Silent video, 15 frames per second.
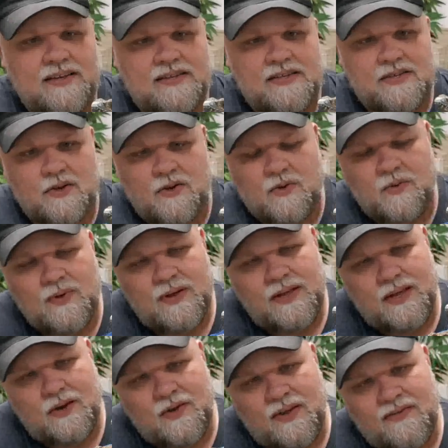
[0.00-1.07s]
So,
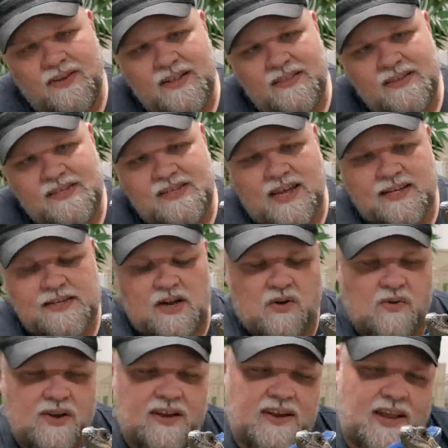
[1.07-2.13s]
you know, even at this size, I
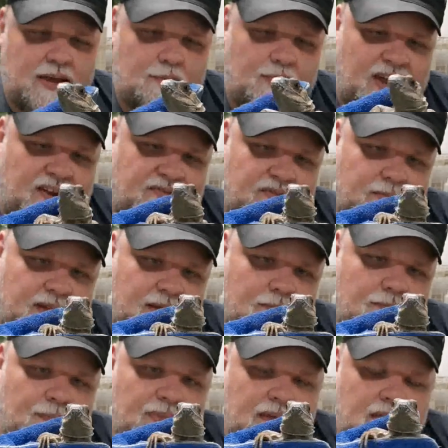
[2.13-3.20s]
don't want to take a bite from
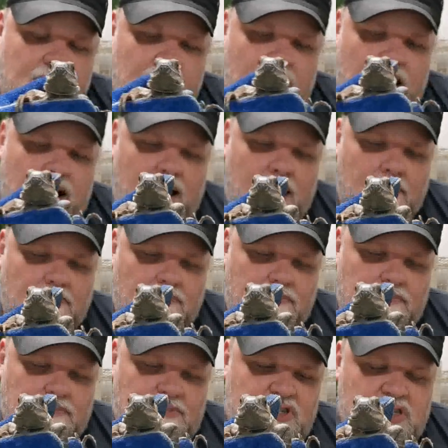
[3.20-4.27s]
him,
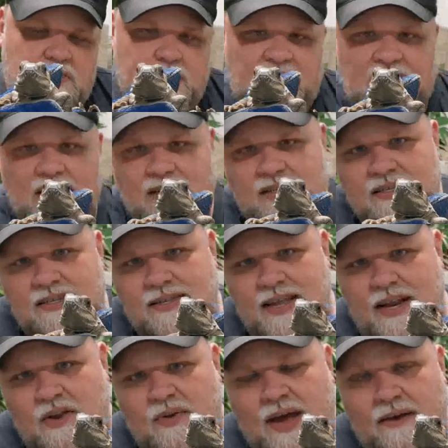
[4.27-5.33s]
just because
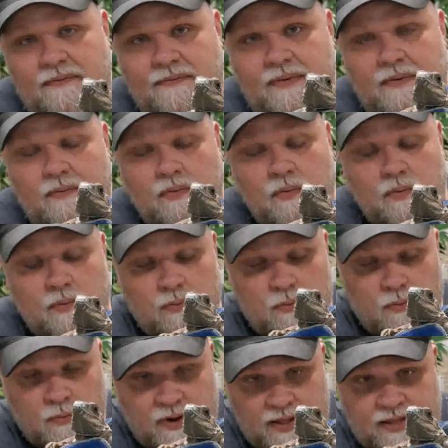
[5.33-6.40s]
they do have
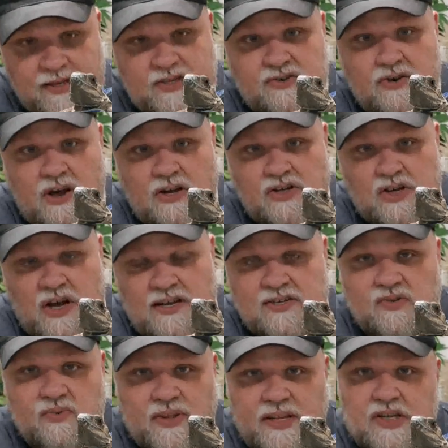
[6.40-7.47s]
really strong
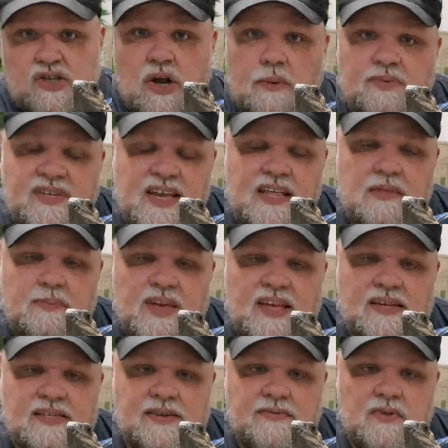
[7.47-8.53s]
jaws and really sharp teeth,
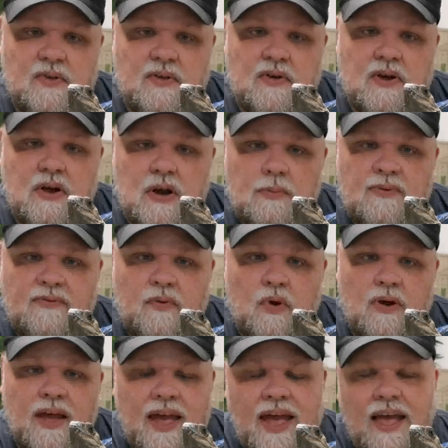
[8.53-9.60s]
because even though they're a
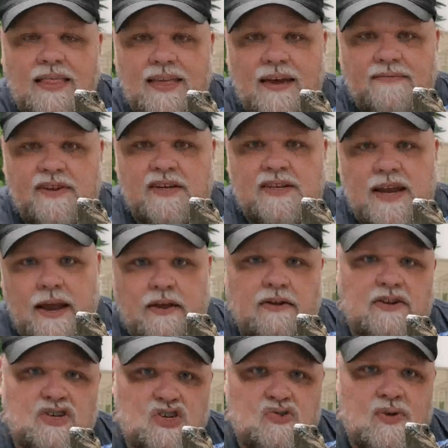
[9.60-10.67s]
herbivore, they have to tear
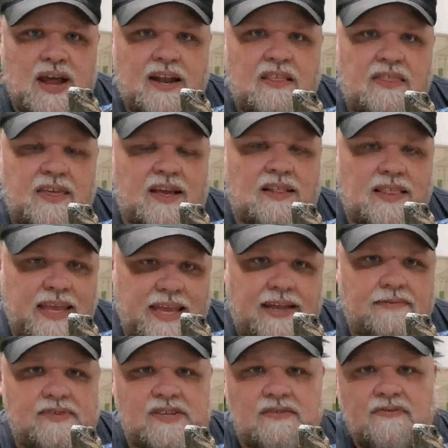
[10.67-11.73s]
and shred thick
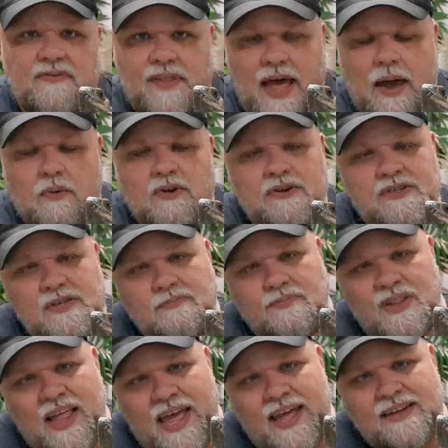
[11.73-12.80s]
leaves and flowers and
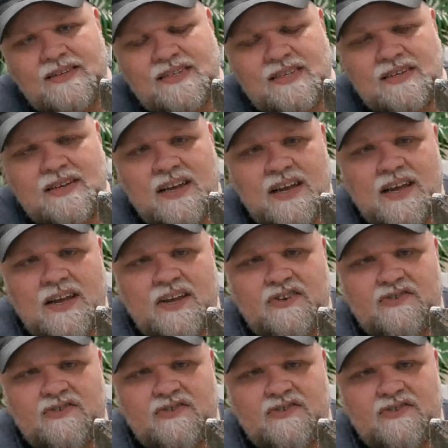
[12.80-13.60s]
plants and